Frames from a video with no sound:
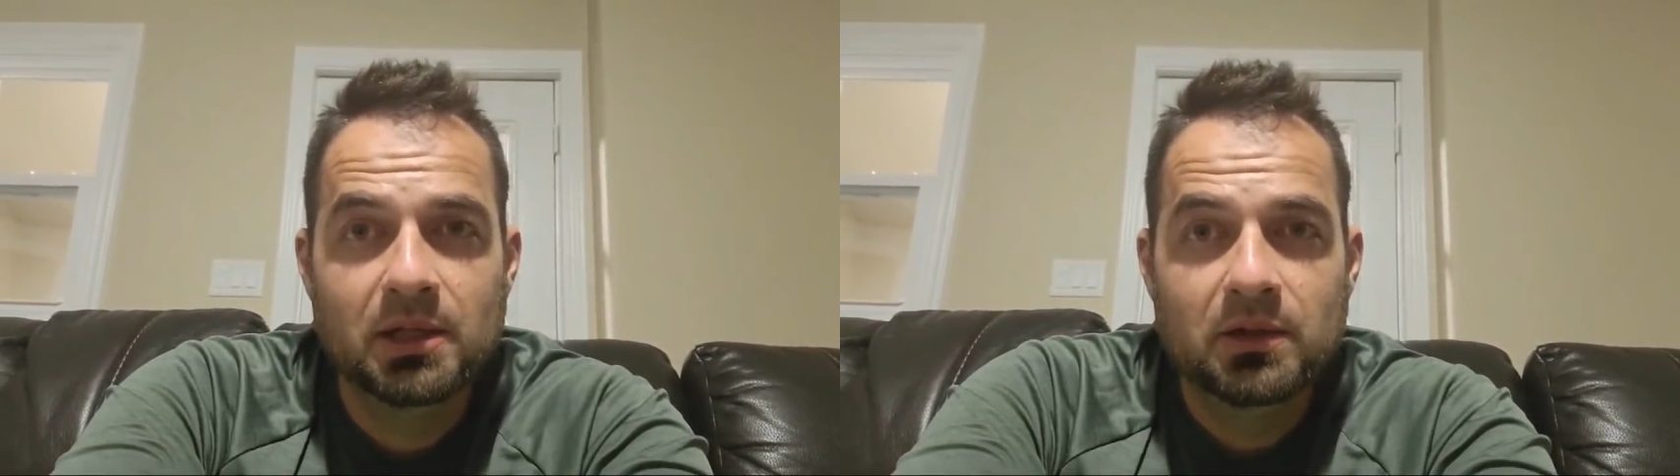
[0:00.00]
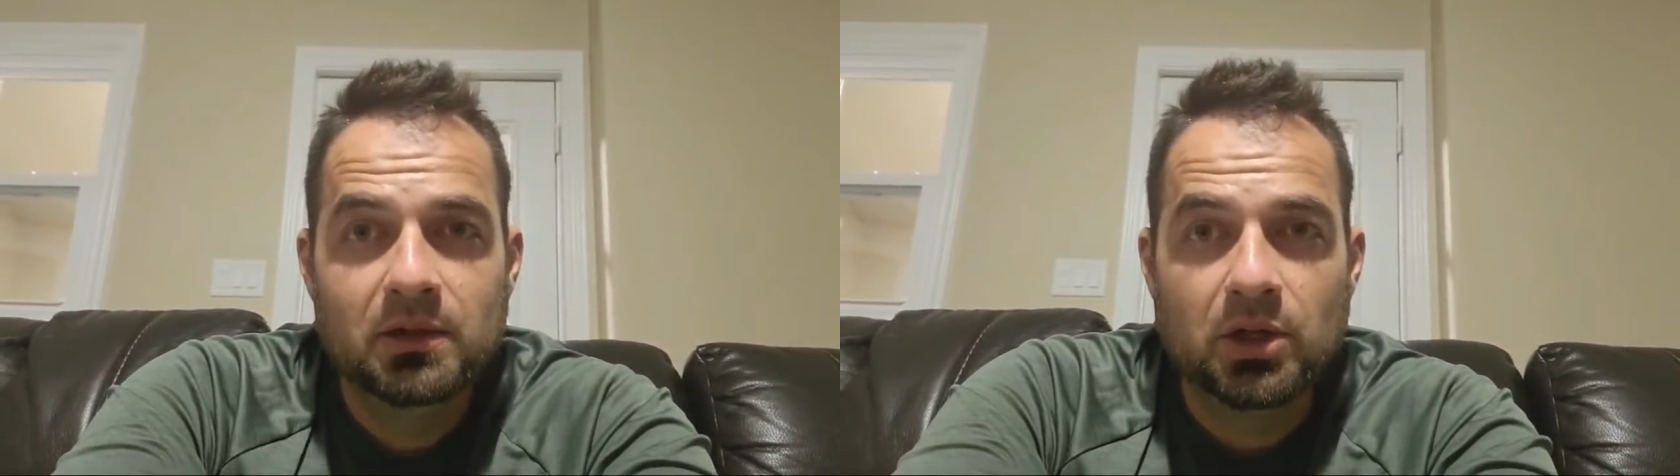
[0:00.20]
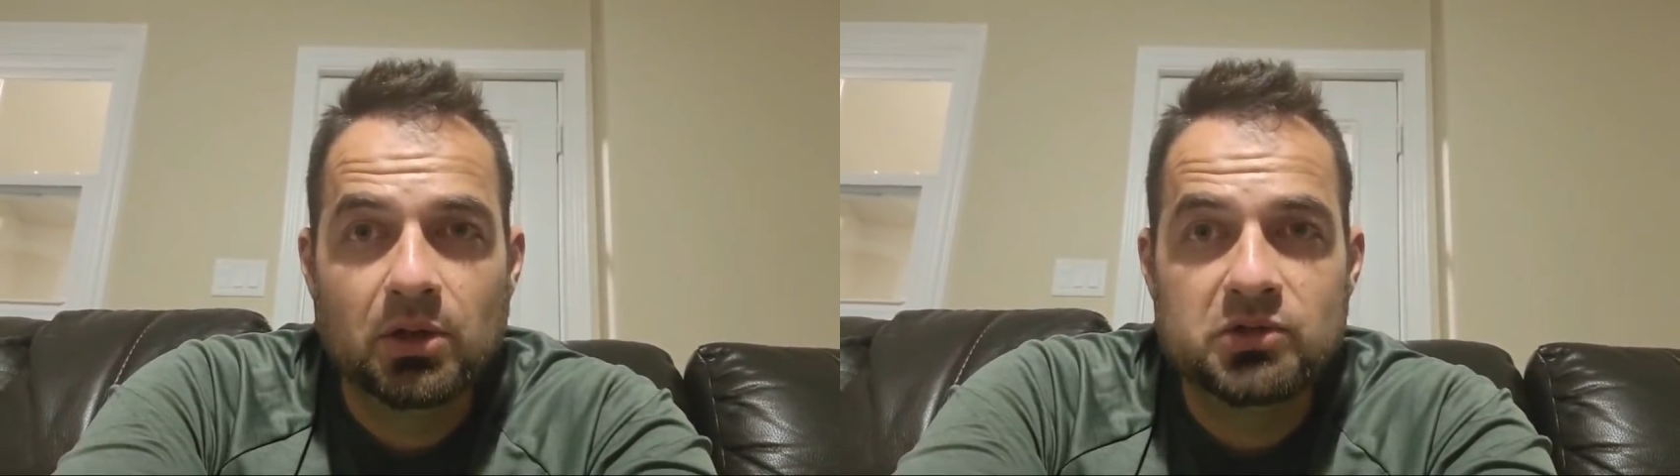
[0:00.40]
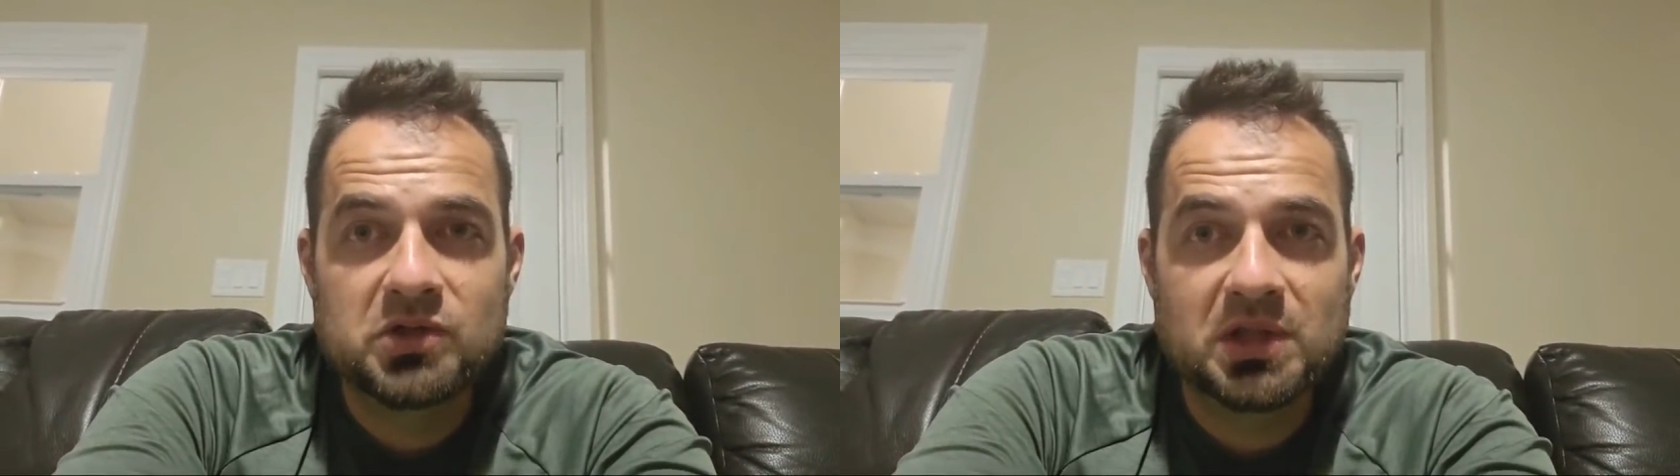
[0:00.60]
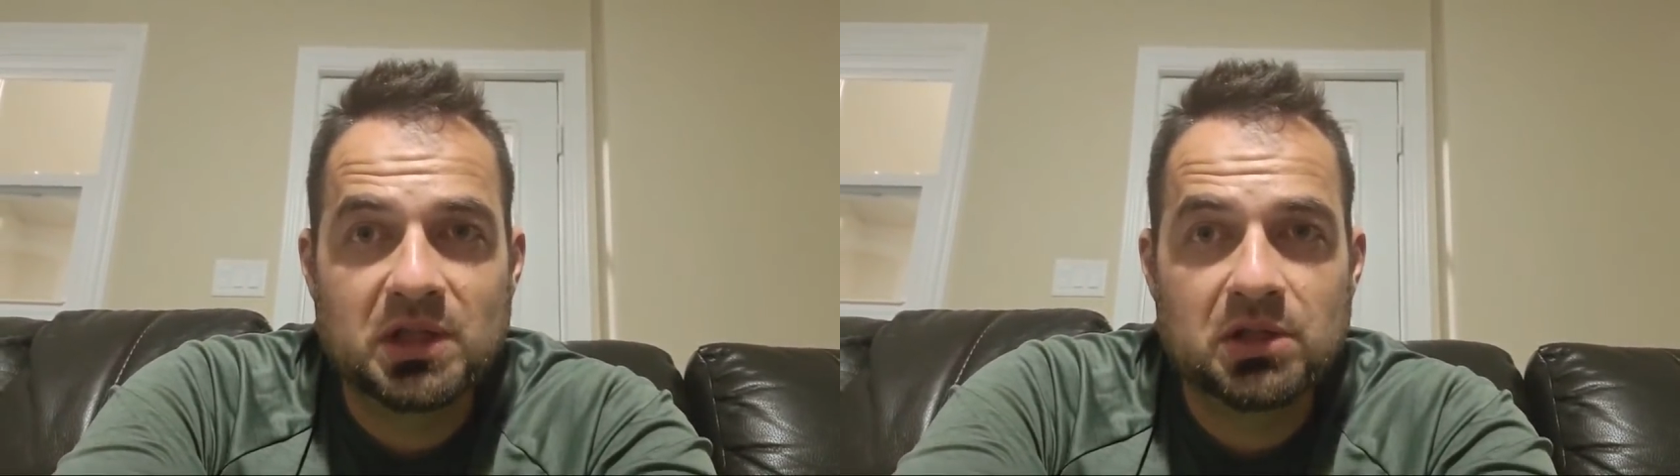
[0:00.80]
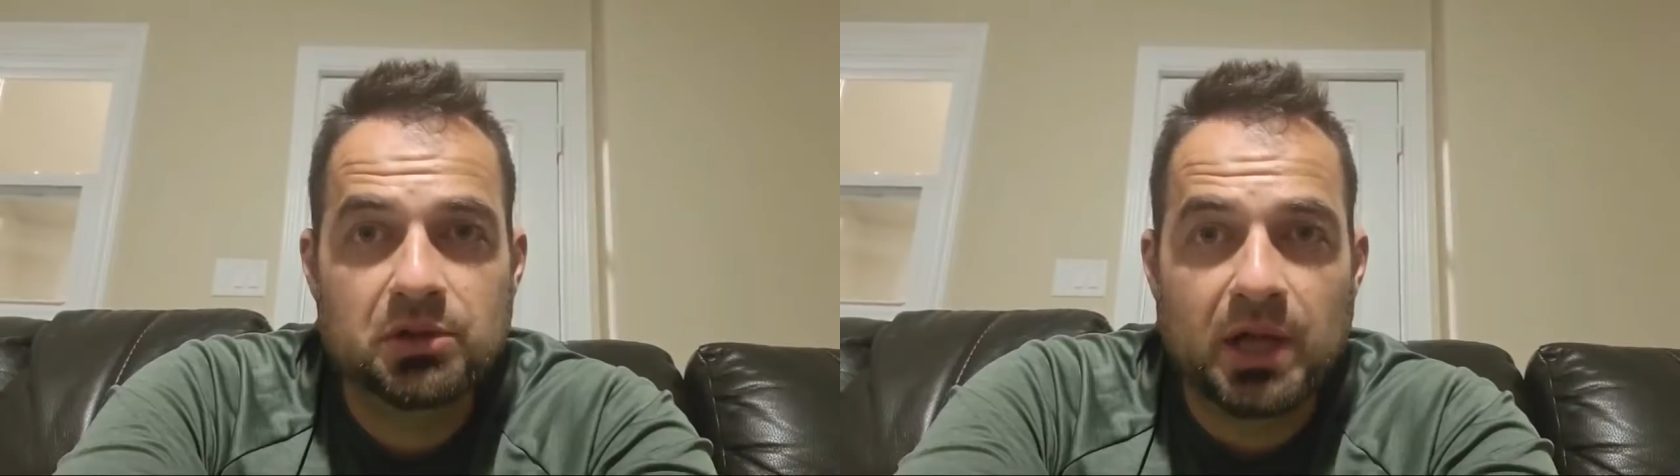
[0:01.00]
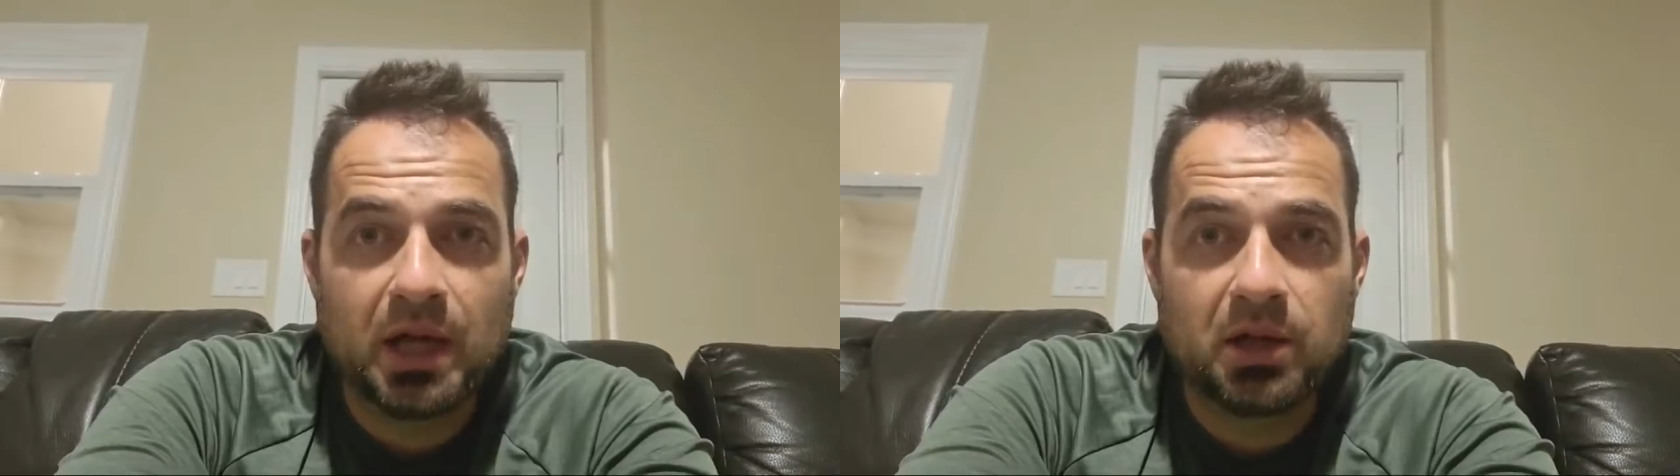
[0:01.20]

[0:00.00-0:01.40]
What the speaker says: So just to get your dog